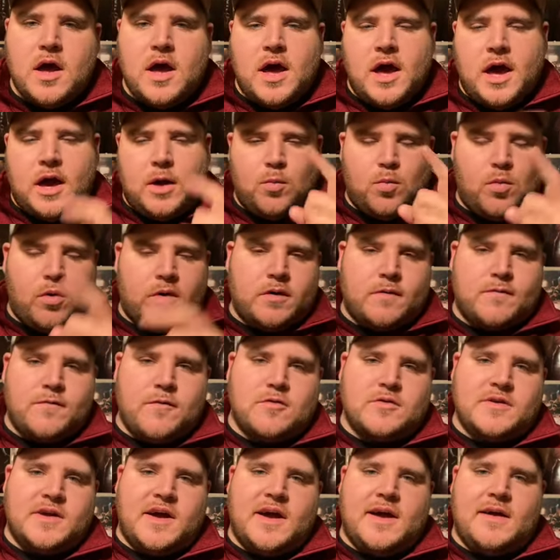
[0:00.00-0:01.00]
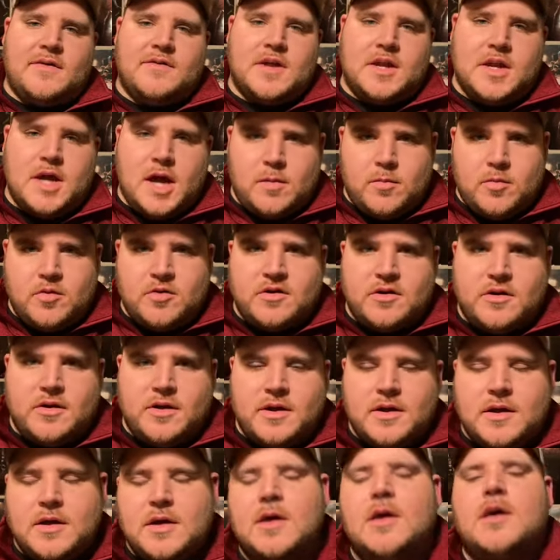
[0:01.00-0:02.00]
A Wonderful Day in the Neighborhood.
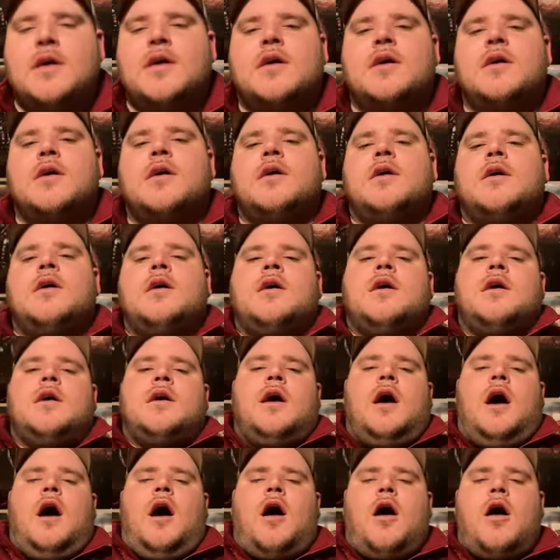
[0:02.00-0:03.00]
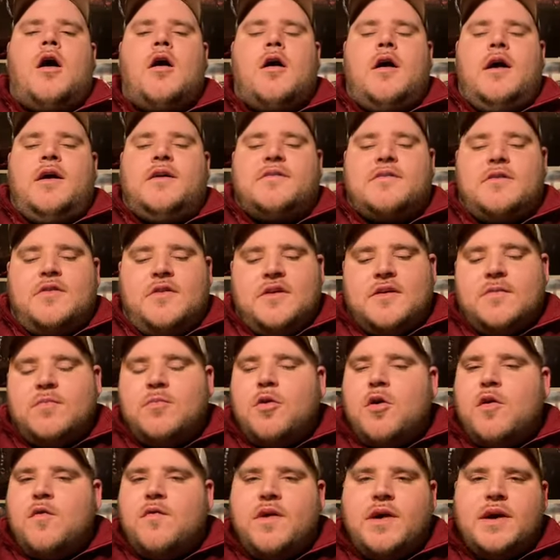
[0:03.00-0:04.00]
Alright, so this
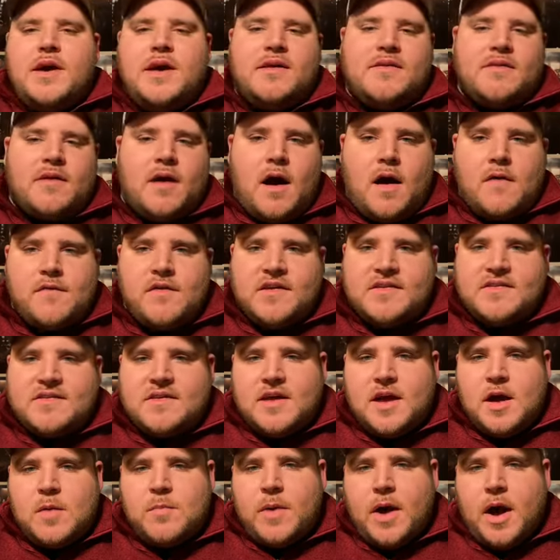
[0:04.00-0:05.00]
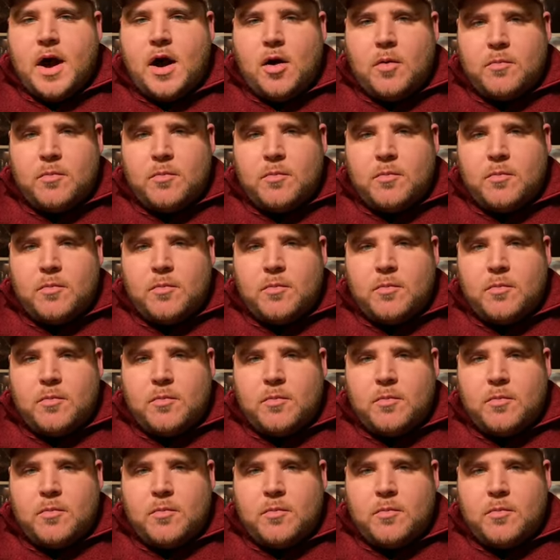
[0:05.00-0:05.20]
movie is obviously about